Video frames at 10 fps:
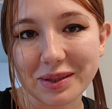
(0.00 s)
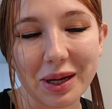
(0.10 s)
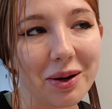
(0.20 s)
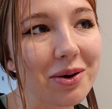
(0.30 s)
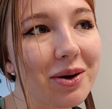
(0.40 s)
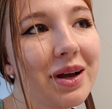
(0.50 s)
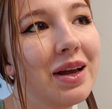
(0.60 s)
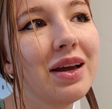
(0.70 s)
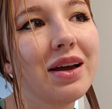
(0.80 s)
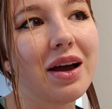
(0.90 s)
So,
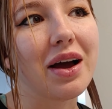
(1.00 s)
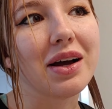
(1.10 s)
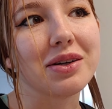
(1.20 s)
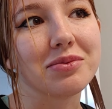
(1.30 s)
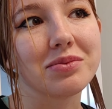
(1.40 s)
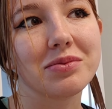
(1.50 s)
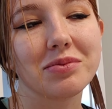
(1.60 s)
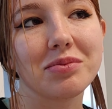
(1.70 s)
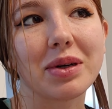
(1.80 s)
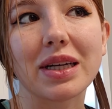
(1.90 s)

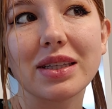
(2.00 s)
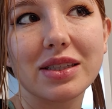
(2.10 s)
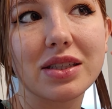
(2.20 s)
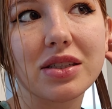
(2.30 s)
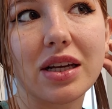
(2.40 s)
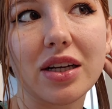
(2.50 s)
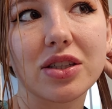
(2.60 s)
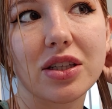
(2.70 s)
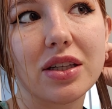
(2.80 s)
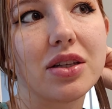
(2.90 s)
but this is
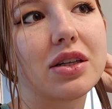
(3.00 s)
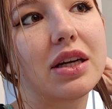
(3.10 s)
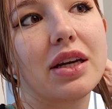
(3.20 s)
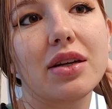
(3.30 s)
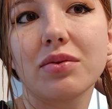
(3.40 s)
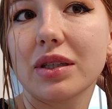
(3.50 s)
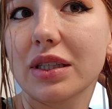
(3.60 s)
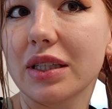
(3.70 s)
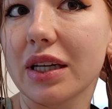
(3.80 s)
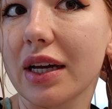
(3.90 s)
actually looking
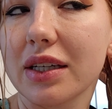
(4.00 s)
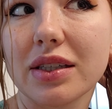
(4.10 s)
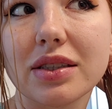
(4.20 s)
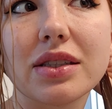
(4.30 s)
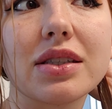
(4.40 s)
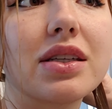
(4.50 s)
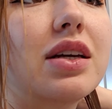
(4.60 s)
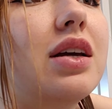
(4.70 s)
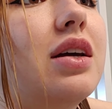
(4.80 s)
really nice.